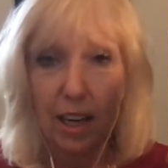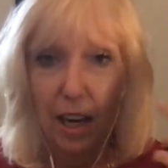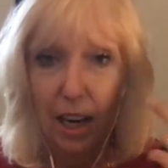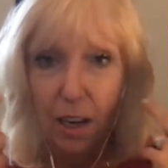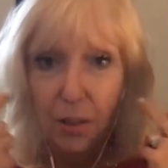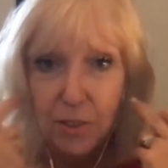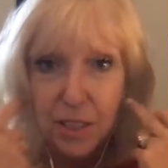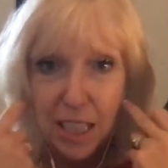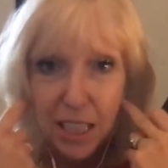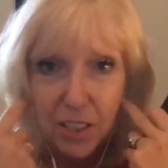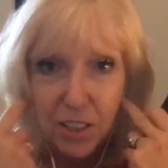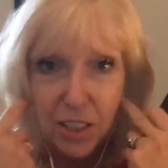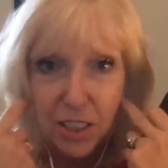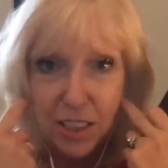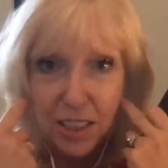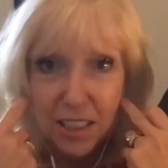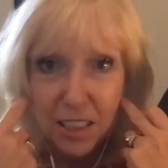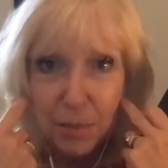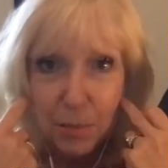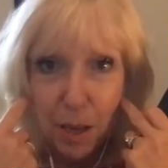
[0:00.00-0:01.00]
I was actually
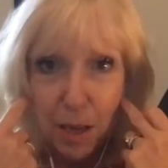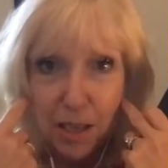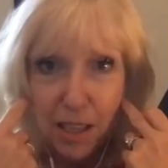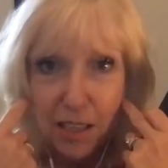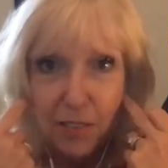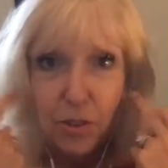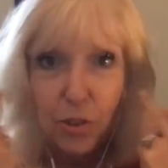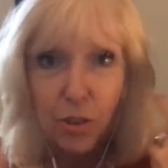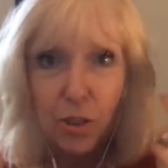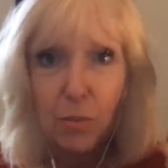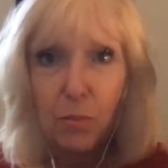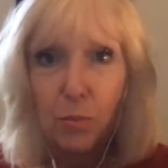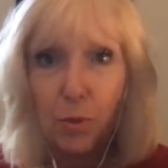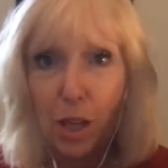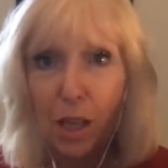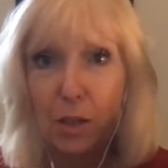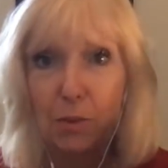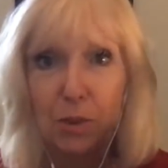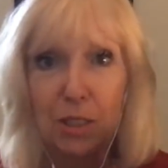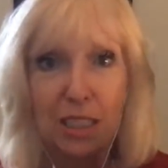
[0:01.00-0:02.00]
listening to my life script while
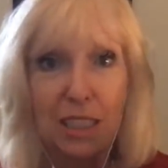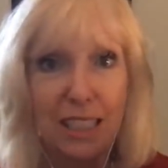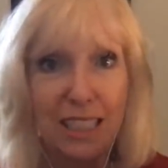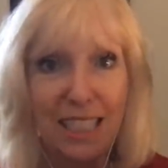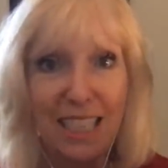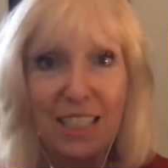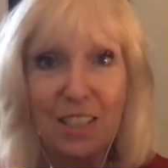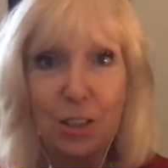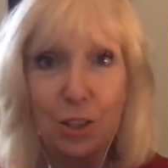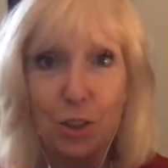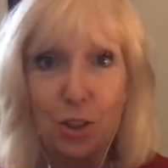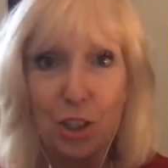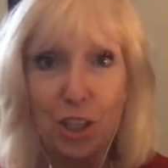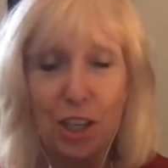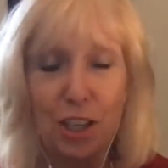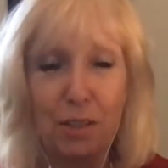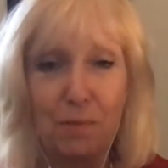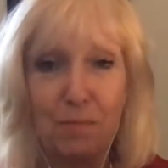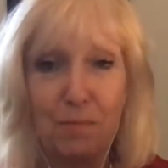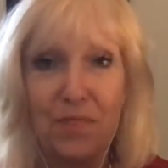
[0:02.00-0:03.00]
I was in the dental chair.